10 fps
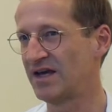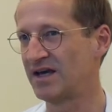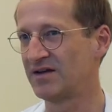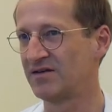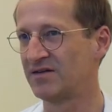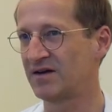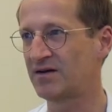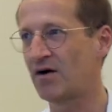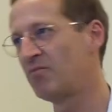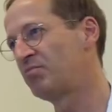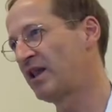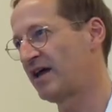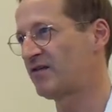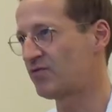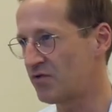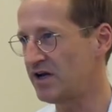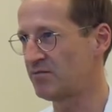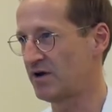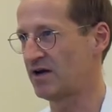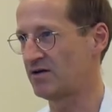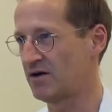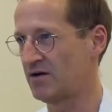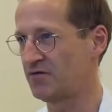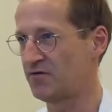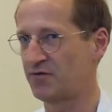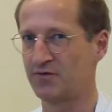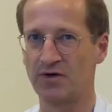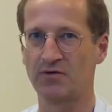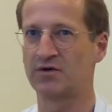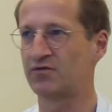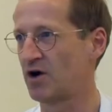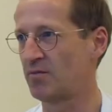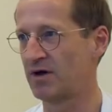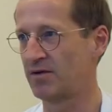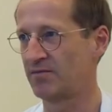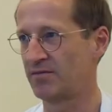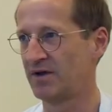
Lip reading: in the complex treatment of neurotrauma.